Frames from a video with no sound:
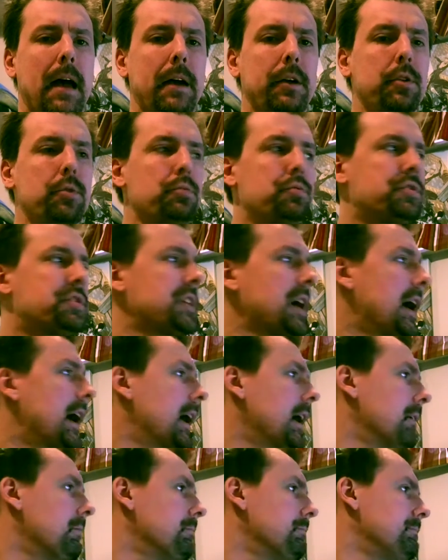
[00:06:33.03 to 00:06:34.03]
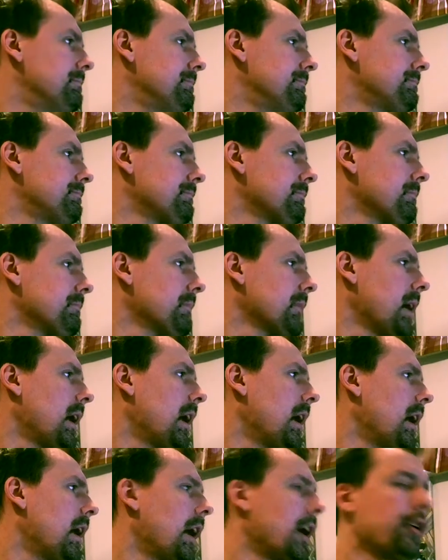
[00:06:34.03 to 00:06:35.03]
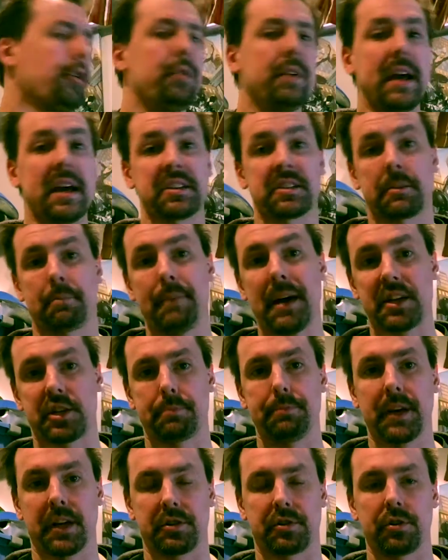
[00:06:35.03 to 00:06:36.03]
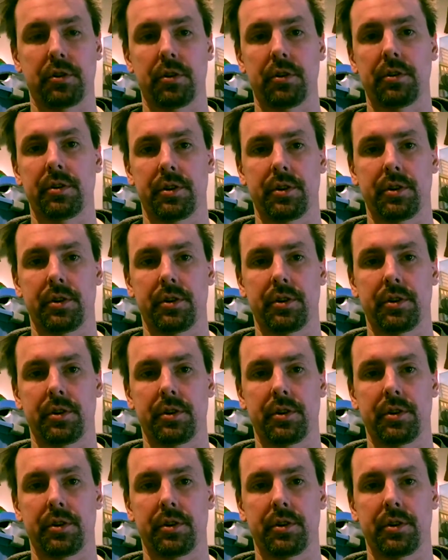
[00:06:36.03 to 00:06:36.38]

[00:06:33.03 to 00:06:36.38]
use Autodesk Mesh Mixer